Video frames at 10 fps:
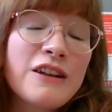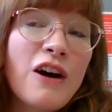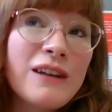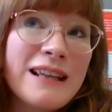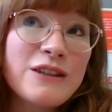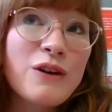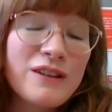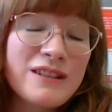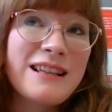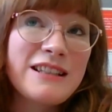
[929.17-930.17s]
colleagues
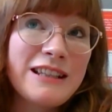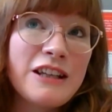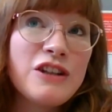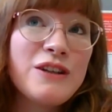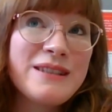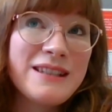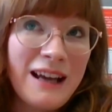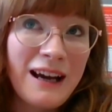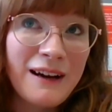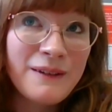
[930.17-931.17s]
across the sector can use
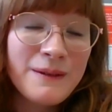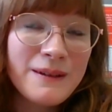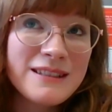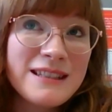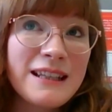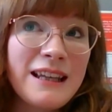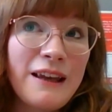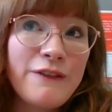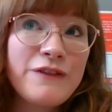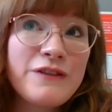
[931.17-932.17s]
now to
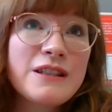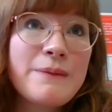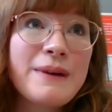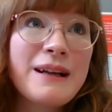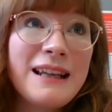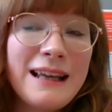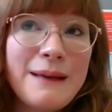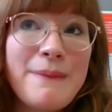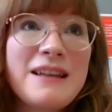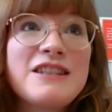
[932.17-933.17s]
give some
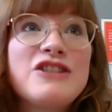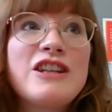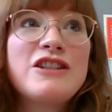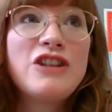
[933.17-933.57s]
clear messages,